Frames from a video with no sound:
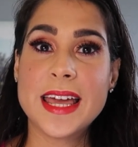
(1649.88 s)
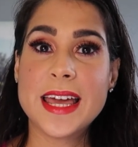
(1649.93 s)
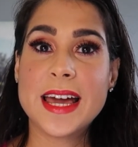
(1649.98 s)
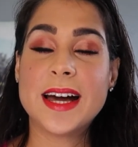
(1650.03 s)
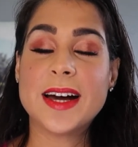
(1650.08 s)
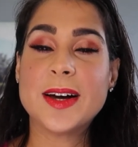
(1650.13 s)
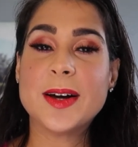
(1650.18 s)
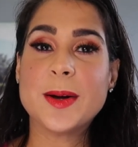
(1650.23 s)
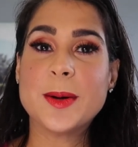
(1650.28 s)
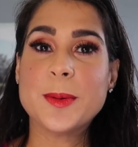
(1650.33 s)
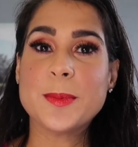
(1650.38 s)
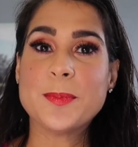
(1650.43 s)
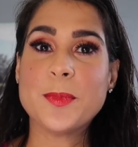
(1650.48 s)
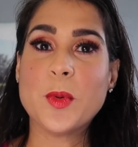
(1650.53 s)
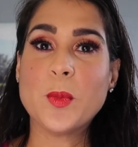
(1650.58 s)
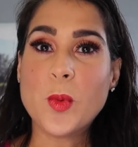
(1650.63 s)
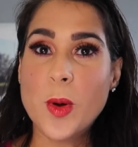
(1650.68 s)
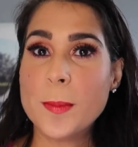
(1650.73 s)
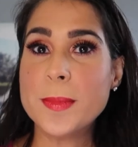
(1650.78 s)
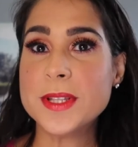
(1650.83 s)
um,
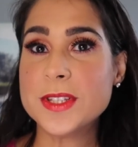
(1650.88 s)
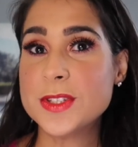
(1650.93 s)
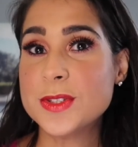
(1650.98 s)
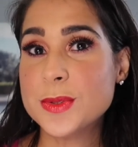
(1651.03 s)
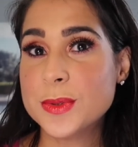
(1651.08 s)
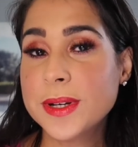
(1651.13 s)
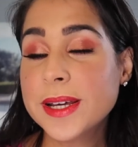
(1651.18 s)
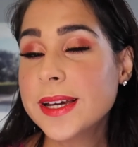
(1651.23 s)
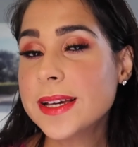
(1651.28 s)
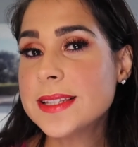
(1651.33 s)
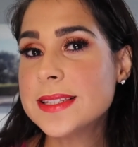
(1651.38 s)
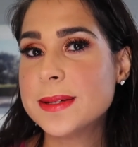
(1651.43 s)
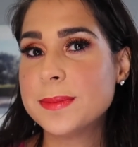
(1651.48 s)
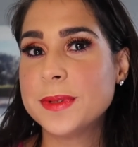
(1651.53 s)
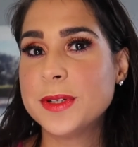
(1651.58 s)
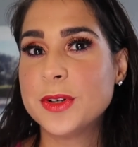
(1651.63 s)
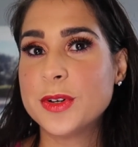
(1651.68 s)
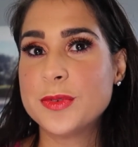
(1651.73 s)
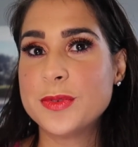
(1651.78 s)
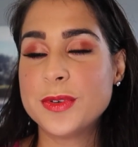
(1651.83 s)
want me to do next. Let
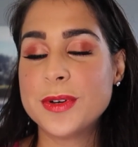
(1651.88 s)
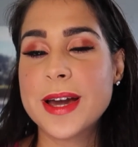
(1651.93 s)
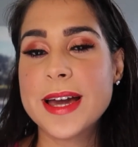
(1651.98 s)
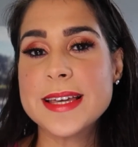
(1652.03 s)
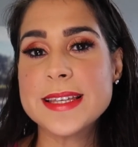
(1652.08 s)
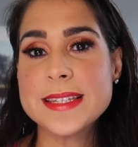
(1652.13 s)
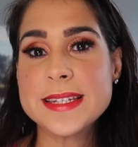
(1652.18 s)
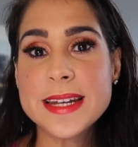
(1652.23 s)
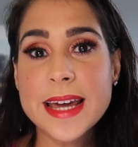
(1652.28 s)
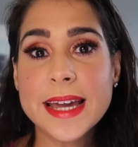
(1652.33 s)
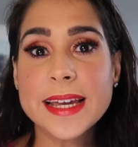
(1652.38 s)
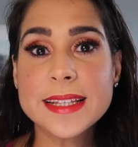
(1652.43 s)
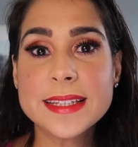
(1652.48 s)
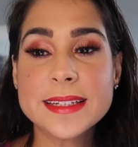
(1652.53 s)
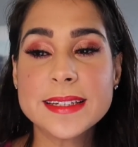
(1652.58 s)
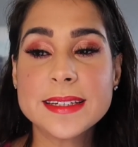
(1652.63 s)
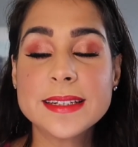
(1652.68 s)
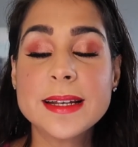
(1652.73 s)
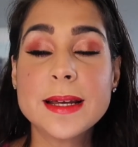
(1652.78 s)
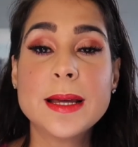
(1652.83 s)
me know if you guys liked
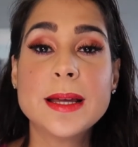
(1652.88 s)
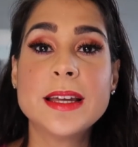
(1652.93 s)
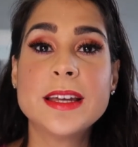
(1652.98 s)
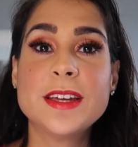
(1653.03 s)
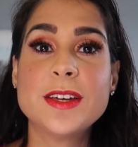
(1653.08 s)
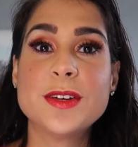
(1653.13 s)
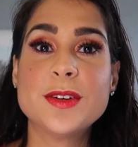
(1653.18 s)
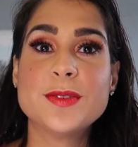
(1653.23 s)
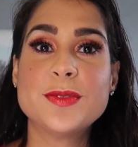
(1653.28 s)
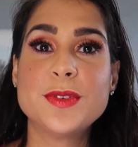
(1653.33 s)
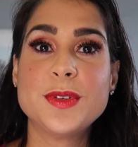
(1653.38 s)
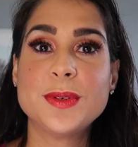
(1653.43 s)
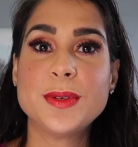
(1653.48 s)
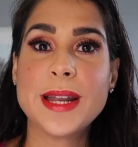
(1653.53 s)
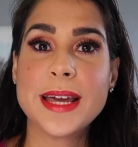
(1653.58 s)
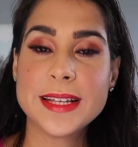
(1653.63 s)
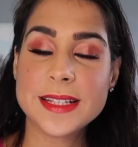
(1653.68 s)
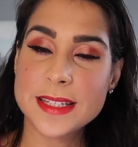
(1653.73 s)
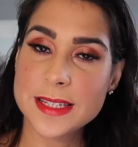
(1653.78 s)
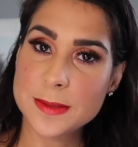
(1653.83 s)
it. If you
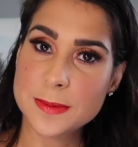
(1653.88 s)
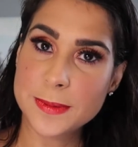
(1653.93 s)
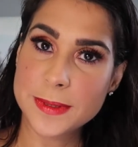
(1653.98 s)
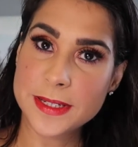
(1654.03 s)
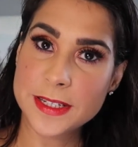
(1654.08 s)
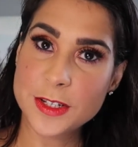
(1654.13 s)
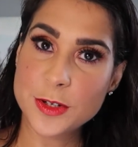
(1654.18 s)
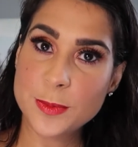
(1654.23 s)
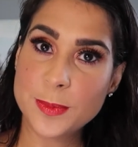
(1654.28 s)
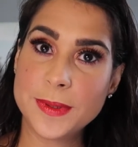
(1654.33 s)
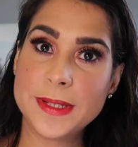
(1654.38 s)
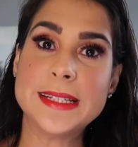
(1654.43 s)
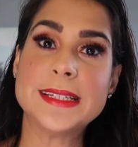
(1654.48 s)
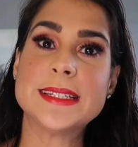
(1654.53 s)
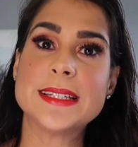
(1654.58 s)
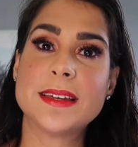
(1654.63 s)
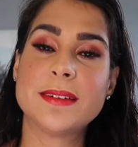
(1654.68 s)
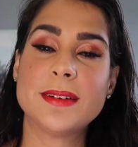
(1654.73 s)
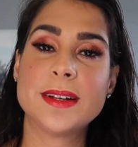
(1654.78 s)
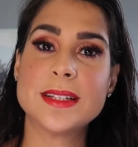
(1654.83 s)
like this video,
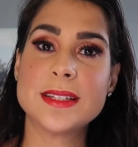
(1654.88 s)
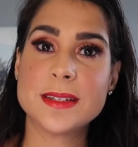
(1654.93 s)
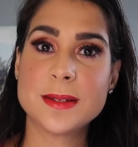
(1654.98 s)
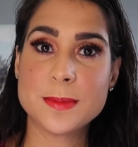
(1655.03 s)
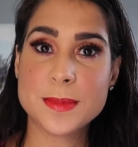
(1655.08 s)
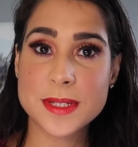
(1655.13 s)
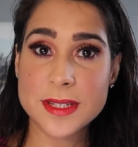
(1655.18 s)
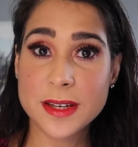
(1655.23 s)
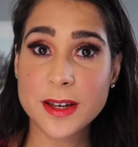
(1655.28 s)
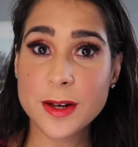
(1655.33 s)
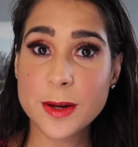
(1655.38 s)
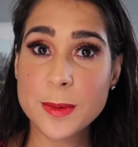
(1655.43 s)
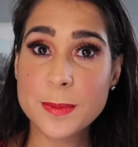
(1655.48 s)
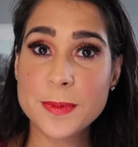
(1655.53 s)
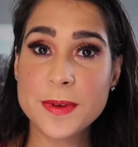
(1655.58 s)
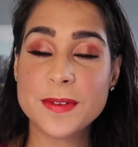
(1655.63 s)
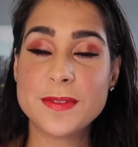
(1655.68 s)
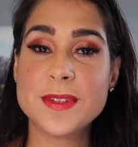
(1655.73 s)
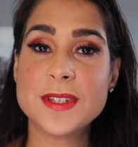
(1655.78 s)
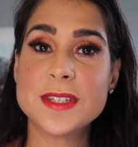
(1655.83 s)
please give it a thumbs
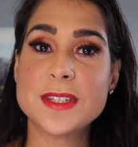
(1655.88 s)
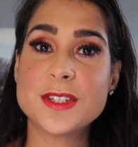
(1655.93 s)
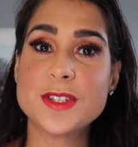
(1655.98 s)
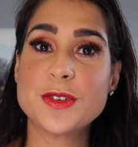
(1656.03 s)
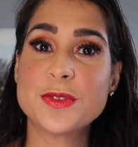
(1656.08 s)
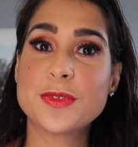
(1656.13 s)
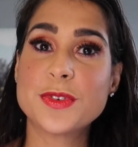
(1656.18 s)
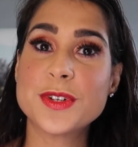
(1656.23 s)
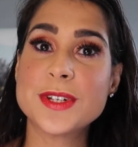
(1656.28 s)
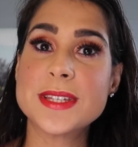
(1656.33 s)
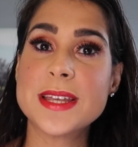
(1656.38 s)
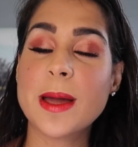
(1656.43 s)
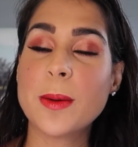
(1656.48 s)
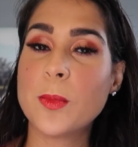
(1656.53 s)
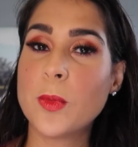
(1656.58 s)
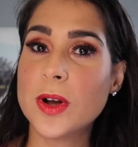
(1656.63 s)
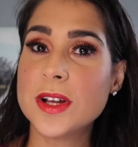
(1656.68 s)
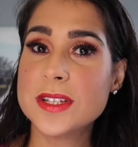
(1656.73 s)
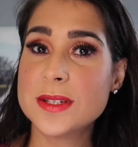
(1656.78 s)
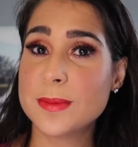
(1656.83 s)
up. If this is your first time
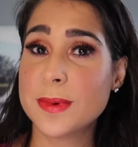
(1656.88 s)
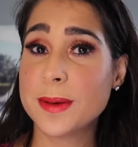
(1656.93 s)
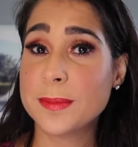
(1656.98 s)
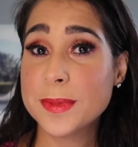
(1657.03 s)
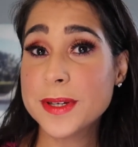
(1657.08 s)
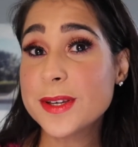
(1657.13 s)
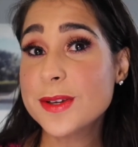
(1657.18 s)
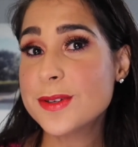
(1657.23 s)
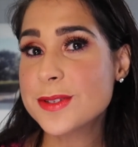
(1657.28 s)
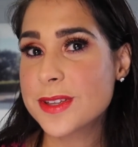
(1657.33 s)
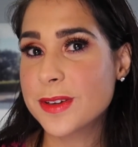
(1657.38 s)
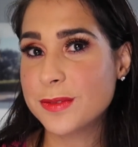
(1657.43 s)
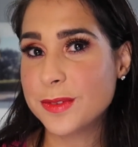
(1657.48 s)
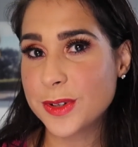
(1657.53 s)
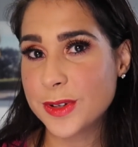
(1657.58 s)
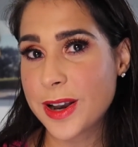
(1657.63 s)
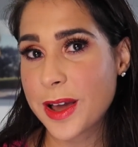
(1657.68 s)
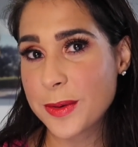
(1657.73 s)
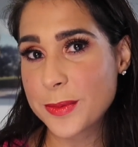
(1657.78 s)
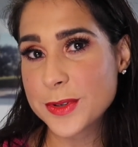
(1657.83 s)
watching my videos and
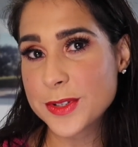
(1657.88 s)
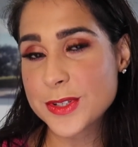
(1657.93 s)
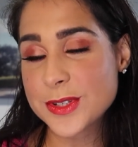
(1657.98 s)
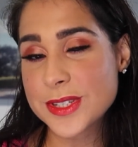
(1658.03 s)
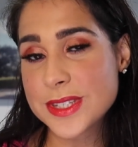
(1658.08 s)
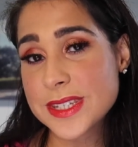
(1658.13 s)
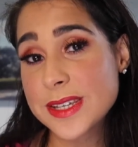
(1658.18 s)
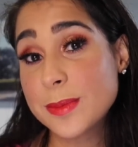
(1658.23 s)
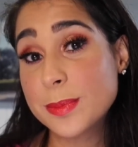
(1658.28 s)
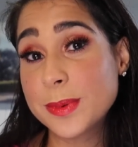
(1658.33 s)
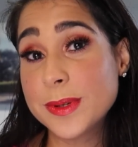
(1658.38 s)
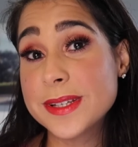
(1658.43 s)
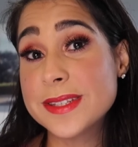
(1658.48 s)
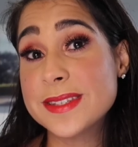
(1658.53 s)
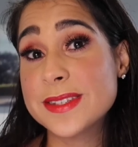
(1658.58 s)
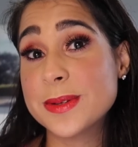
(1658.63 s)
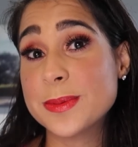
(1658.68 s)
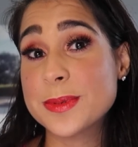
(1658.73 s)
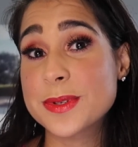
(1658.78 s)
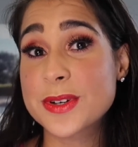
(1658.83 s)
you like what you see, please
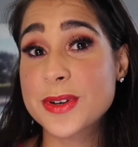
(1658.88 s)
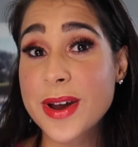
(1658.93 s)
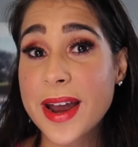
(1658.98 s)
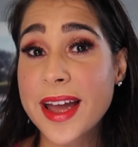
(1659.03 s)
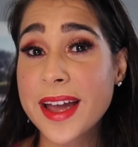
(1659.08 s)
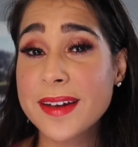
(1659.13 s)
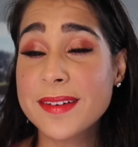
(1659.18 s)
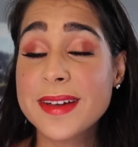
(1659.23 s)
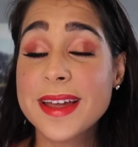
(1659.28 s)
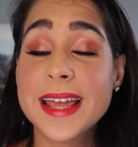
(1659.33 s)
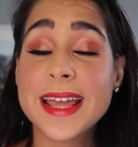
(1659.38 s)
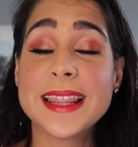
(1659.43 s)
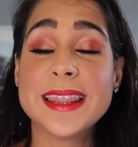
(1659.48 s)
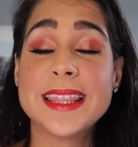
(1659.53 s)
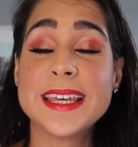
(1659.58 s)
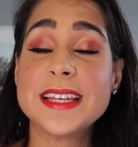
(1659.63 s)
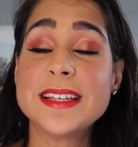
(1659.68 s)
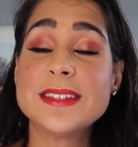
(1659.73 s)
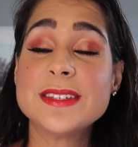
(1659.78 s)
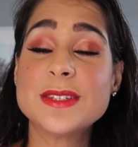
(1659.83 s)
subscribe.
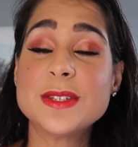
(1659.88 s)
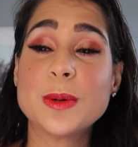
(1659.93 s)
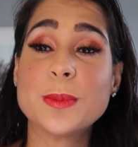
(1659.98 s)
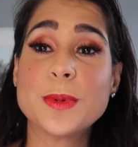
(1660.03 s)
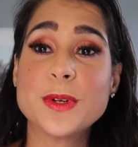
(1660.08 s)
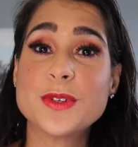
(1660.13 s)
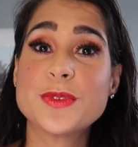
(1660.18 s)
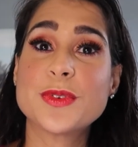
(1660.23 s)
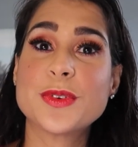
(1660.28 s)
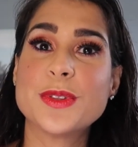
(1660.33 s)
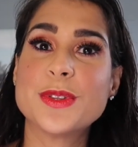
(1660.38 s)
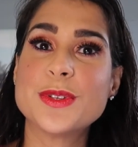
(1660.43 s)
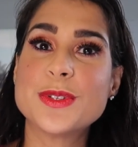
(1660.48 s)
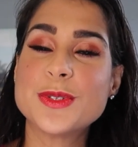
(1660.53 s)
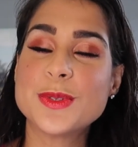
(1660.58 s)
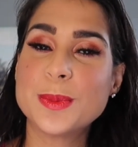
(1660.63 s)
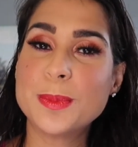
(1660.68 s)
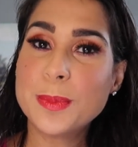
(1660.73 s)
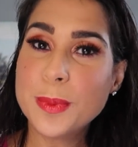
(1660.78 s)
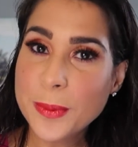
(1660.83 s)
Thank you so much for the
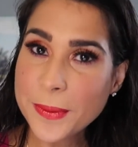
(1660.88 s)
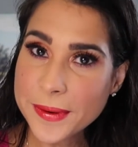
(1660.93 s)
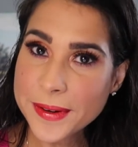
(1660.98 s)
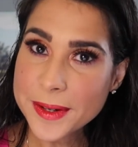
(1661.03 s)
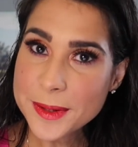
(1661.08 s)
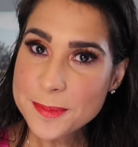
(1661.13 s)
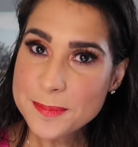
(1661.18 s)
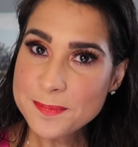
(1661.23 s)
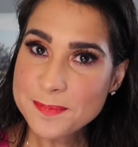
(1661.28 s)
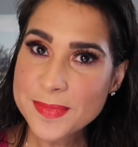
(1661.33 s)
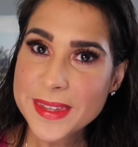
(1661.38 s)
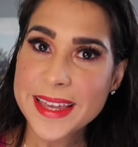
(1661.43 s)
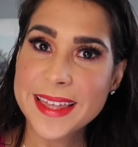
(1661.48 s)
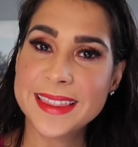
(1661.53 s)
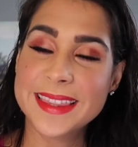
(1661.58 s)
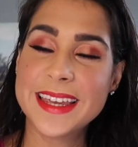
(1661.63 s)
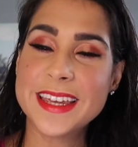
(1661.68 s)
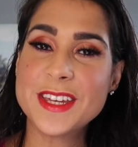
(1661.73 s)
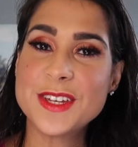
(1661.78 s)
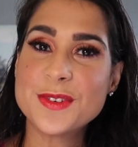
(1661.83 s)
support.
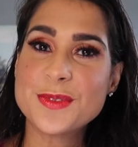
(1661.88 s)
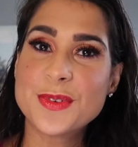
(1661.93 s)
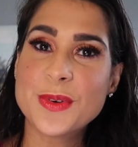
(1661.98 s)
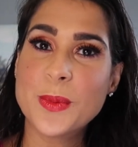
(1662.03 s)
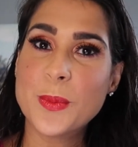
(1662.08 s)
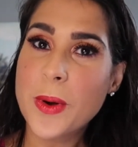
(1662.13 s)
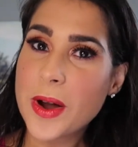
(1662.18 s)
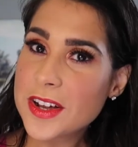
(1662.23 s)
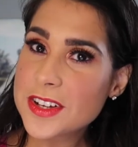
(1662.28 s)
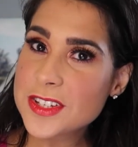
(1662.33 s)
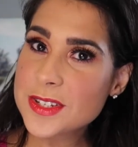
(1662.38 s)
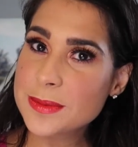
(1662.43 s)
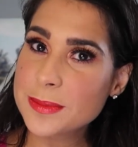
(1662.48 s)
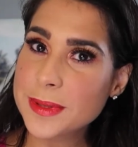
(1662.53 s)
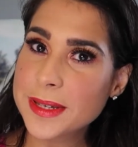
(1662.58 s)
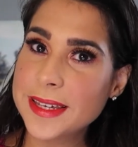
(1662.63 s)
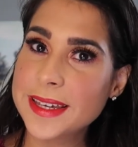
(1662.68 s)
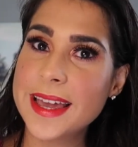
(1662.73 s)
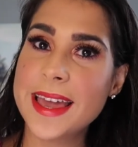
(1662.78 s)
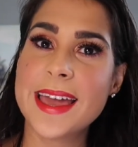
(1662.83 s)
Thank you for watching
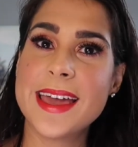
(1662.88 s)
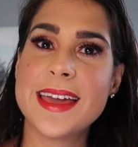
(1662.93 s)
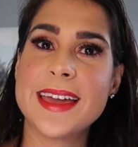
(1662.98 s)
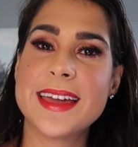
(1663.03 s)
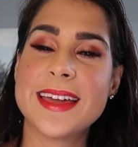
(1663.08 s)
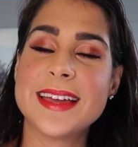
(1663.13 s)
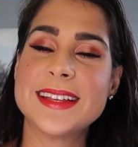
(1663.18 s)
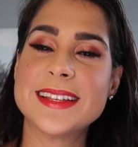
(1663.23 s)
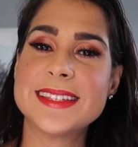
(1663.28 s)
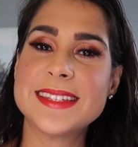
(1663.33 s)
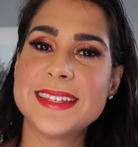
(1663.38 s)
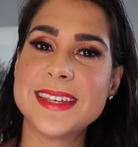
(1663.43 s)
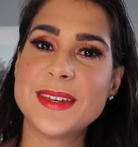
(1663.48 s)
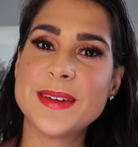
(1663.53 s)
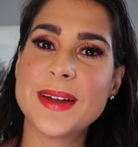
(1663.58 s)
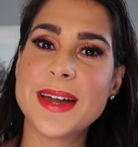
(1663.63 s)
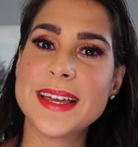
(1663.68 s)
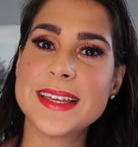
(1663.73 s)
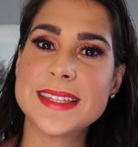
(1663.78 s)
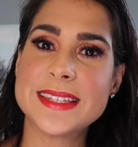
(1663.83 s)
me and see you
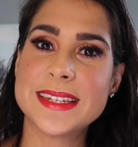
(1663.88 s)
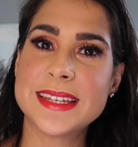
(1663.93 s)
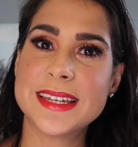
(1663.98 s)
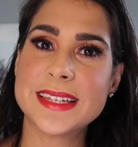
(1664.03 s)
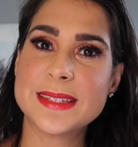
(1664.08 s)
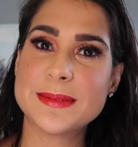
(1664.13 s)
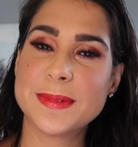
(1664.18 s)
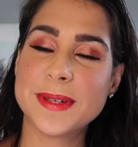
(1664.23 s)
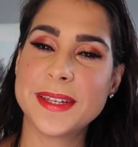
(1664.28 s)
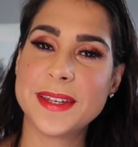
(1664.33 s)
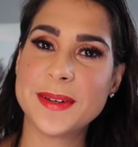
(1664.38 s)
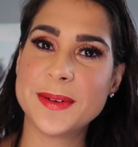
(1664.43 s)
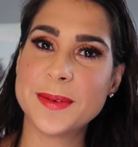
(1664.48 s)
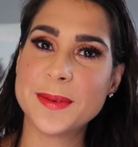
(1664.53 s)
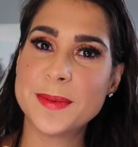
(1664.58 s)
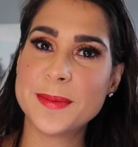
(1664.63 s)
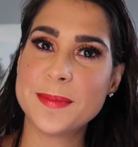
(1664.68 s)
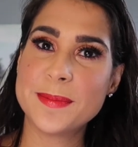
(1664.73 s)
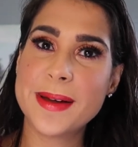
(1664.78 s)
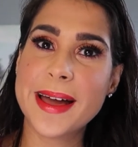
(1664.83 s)
guys next video.
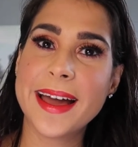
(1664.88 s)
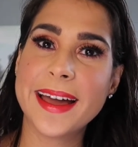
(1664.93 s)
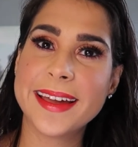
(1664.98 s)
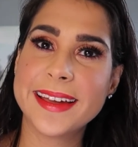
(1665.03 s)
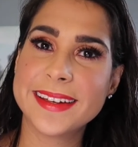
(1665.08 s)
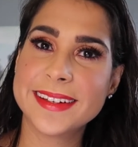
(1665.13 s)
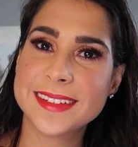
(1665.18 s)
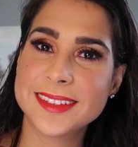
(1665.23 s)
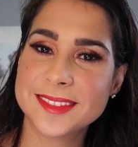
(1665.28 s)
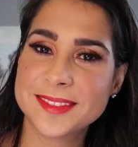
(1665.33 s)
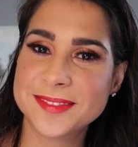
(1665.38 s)
Bye.